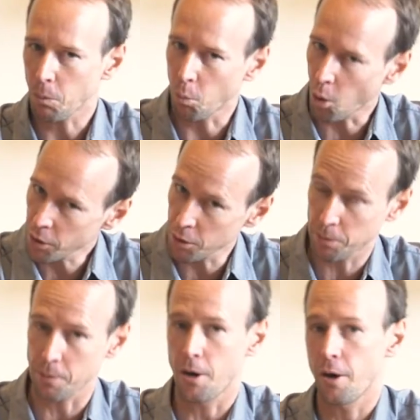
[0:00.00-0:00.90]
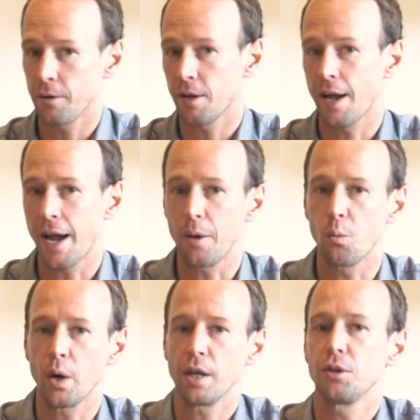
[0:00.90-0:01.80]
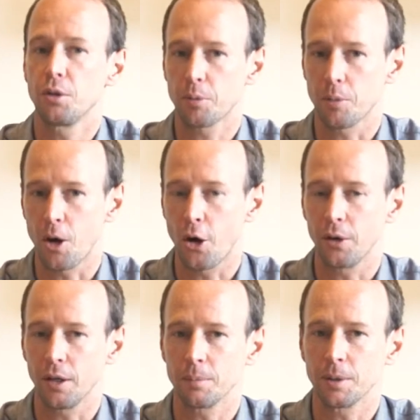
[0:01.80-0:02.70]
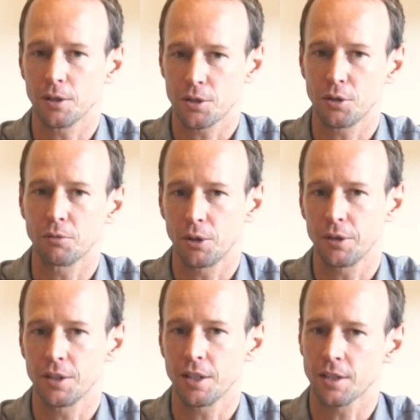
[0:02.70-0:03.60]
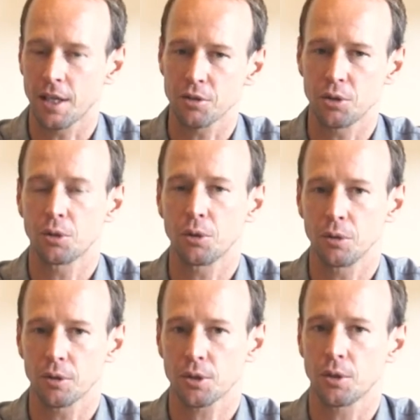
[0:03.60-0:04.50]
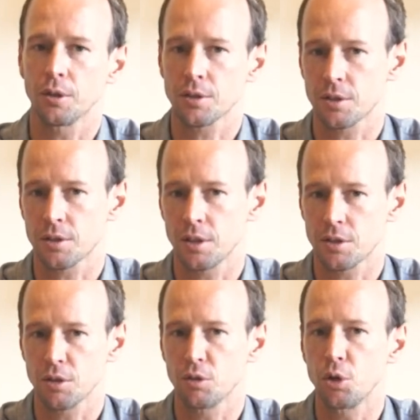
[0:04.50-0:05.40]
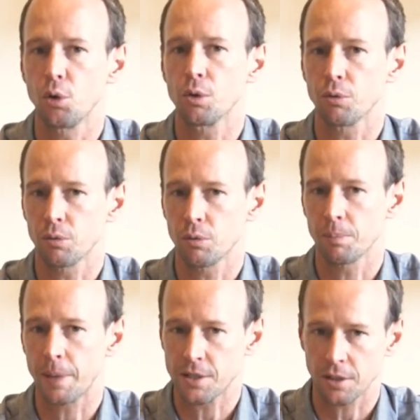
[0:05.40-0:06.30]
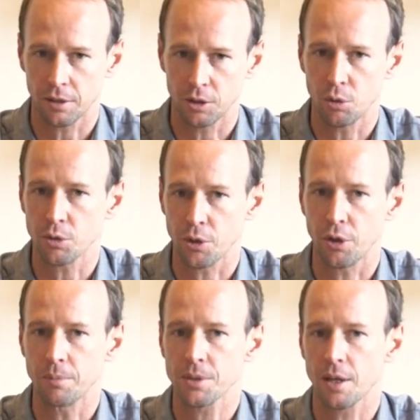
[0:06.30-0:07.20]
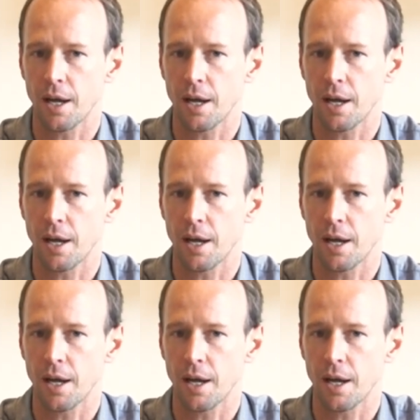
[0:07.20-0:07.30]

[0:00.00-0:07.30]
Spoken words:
what you promote and when you promote it, because you've got the details, you call the shots. It's in basically your terms